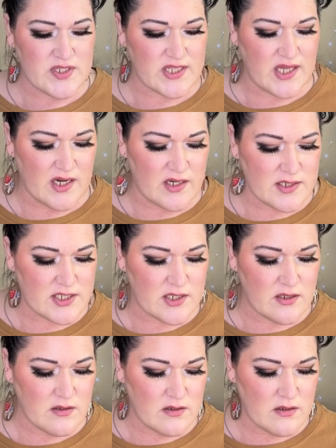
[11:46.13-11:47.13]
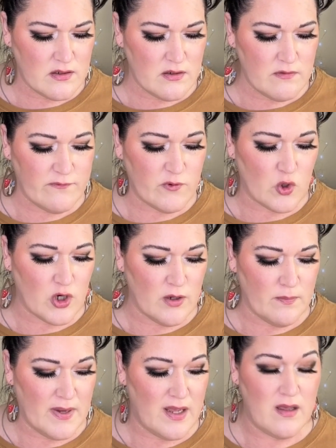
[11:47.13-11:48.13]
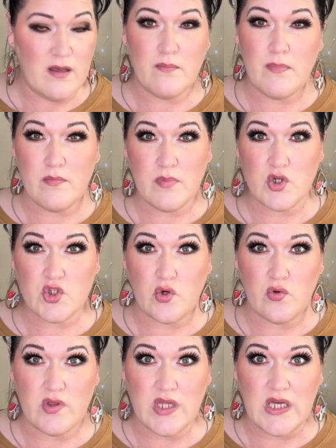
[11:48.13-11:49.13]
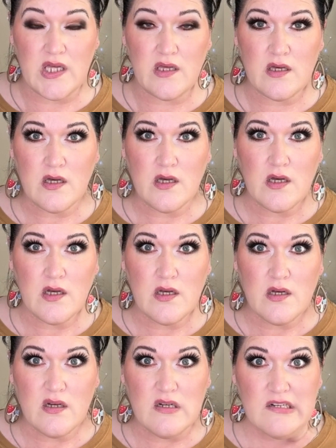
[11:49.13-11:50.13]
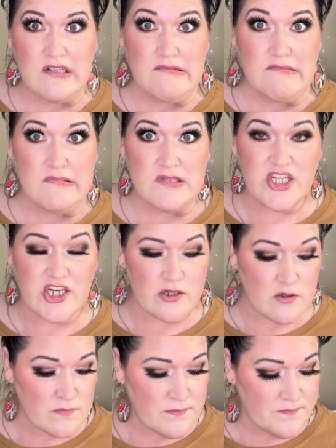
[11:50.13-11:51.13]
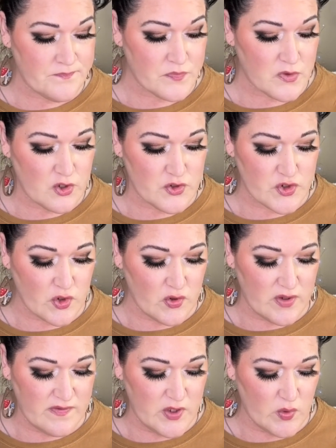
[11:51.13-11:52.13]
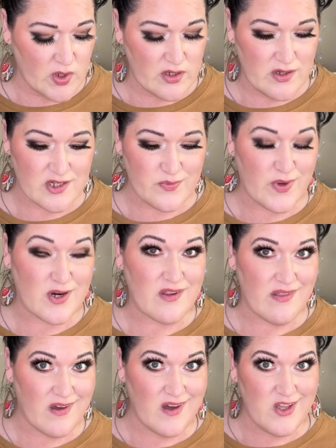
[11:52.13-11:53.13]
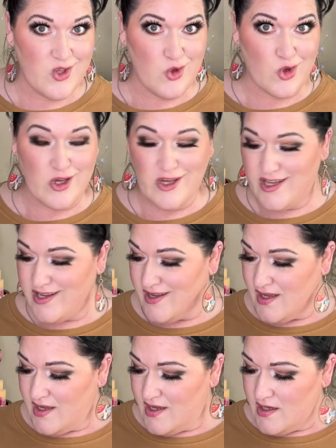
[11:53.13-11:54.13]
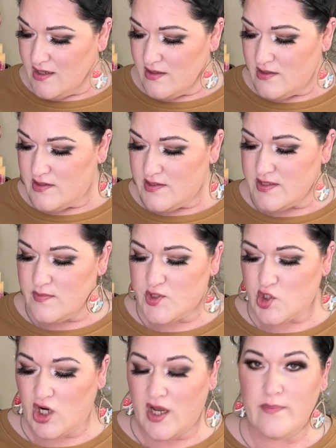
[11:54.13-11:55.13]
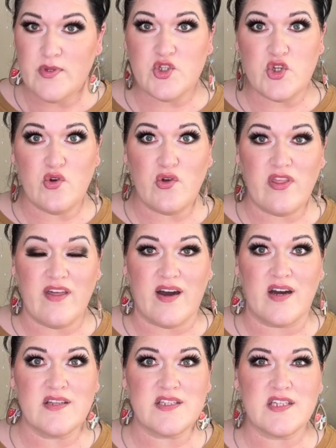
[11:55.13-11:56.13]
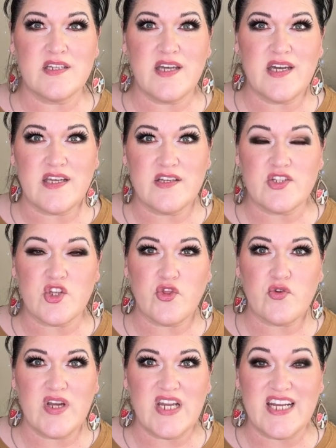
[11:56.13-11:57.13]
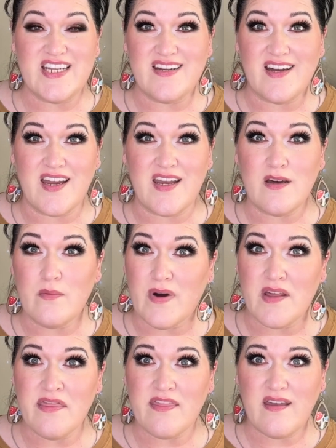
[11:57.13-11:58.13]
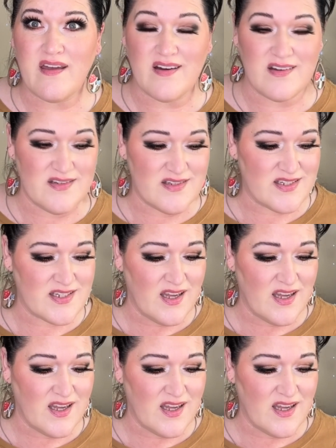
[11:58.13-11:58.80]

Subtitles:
that for my members only channel. So if you are not part of that, you could subscribe to that. It is $3.99 a month, and